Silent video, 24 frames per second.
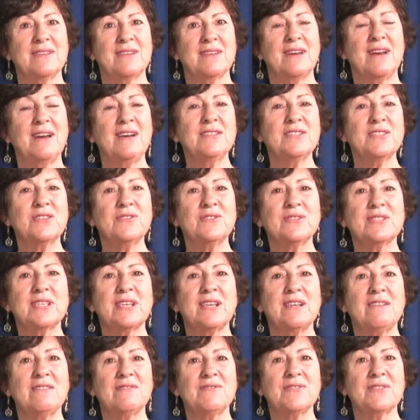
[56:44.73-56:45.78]
Ask
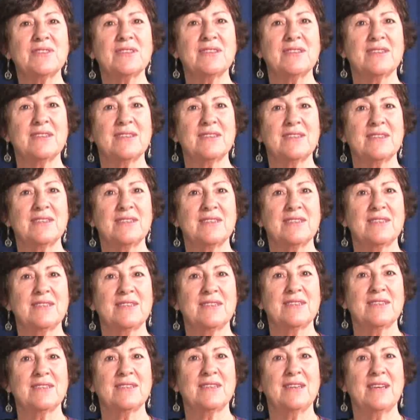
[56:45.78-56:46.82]
yourselves,
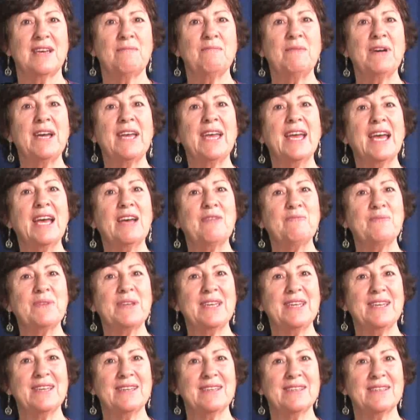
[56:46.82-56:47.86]
am I
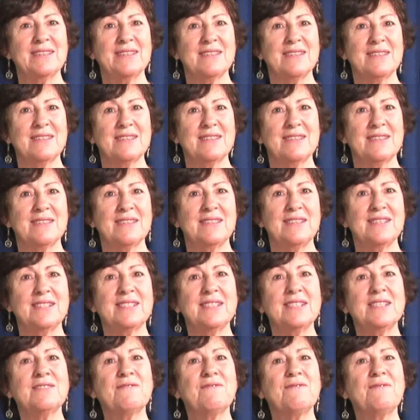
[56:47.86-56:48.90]
happy? Is
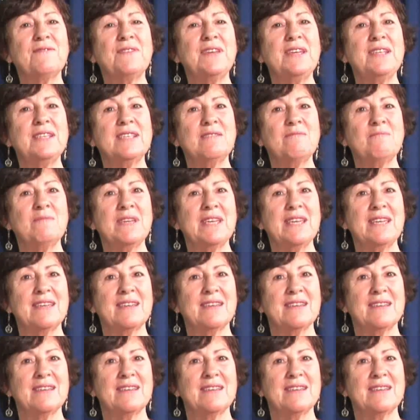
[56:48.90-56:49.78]
this feeding me?